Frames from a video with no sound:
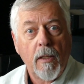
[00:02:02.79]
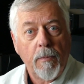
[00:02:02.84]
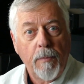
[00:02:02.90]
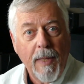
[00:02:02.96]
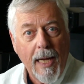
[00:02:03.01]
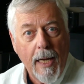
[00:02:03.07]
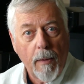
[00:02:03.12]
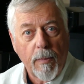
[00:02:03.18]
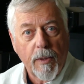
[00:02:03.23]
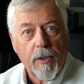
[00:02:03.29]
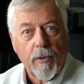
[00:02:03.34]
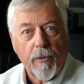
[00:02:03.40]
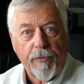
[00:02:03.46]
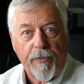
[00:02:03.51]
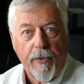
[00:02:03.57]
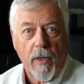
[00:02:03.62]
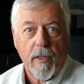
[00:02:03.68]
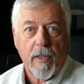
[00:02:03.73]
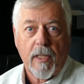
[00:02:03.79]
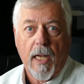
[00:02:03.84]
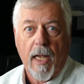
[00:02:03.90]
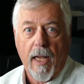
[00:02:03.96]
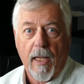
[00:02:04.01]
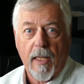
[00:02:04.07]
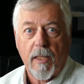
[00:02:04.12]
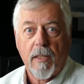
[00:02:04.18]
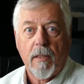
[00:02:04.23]
Be able to false
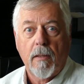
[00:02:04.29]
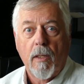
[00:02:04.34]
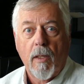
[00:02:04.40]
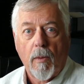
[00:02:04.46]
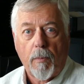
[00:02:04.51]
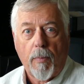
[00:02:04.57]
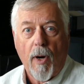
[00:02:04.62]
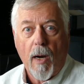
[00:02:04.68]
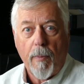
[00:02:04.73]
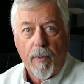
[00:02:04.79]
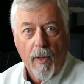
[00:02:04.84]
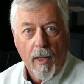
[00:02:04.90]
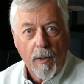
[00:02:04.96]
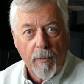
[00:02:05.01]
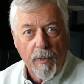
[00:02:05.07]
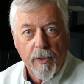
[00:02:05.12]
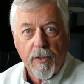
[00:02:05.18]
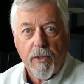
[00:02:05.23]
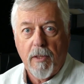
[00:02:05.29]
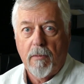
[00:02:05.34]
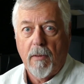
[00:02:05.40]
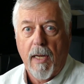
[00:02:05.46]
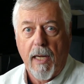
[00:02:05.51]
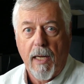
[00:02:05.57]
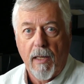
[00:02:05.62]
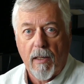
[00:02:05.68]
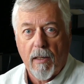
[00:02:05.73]
cast properly with a
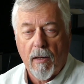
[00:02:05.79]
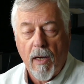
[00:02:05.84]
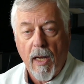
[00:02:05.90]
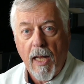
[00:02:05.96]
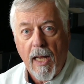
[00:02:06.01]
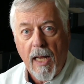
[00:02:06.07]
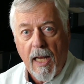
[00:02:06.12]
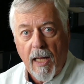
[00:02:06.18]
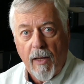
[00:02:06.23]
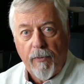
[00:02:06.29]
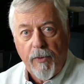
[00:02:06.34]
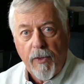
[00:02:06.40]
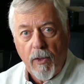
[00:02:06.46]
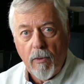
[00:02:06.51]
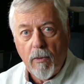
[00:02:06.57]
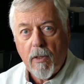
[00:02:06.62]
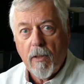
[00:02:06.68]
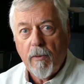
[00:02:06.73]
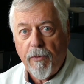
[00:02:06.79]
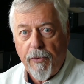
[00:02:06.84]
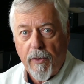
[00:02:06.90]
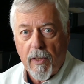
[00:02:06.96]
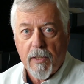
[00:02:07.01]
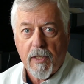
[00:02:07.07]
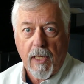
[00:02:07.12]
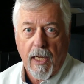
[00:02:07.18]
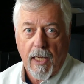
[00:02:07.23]
two-hander. If you can
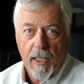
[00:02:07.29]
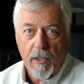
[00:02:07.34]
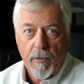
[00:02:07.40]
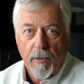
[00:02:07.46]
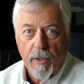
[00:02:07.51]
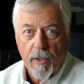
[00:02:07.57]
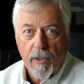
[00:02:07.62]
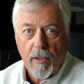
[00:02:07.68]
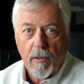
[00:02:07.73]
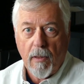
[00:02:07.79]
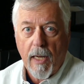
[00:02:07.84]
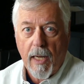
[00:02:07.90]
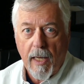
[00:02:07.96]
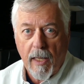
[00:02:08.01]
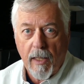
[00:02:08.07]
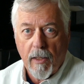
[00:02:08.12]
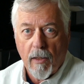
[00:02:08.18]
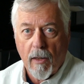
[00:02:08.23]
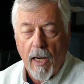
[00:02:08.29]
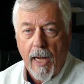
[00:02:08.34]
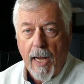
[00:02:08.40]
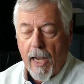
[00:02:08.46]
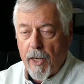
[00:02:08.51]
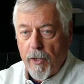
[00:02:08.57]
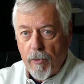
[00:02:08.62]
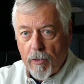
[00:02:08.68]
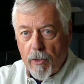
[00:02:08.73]
false cast with a two-hander
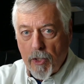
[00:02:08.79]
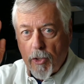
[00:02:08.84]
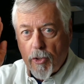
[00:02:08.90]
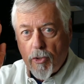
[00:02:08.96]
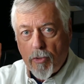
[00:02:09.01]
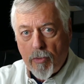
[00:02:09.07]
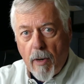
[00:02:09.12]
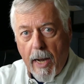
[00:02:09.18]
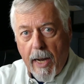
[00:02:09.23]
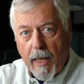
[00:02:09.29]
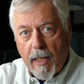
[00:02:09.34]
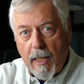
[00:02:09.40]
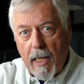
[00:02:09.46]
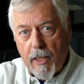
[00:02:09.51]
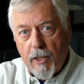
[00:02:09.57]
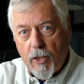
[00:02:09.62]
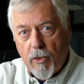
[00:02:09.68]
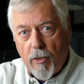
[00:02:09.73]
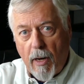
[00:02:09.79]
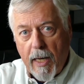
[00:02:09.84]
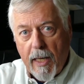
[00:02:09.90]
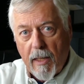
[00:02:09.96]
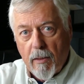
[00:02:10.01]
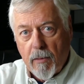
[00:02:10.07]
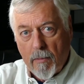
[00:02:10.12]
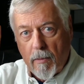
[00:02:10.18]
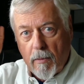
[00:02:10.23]
and you can track dead
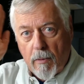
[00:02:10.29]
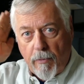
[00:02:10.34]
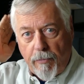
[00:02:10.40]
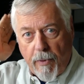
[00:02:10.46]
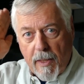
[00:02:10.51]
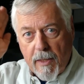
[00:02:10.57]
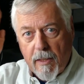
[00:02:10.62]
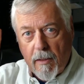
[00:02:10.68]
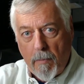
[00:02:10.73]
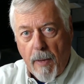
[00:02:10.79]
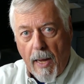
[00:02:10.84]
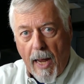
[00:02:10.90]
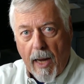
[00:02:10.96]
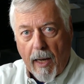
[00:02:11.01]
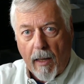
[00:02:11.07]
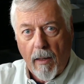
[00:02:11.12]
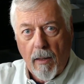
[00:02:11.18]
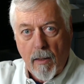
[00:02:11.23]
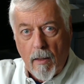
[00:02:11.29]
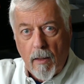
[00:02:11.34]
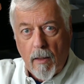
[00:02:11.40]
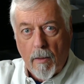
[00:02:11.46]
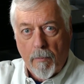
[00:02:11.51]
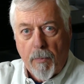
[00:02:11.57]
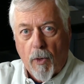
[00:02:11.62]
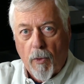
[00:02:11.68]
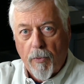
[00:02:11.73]
straight, front and back,
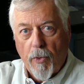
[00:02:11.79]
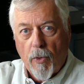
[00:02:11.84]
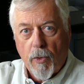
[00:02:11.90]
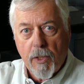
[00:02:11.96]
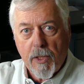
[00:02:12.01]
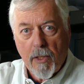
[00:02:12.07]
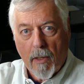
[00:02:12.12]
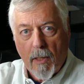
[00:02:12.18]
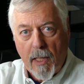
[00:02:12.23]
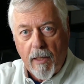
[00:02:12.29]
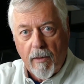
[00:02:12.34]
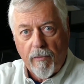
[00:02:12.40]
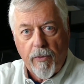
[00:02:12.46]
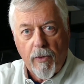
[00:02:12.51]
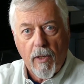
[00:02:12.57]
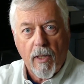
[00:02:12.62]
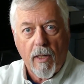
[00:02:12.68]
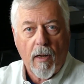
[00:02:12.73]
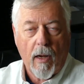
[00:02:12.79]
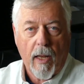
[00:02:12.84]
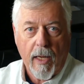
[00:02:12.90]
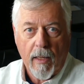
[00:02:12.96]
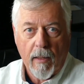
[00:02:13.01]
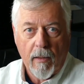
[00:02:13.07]
both horizontally and vertically,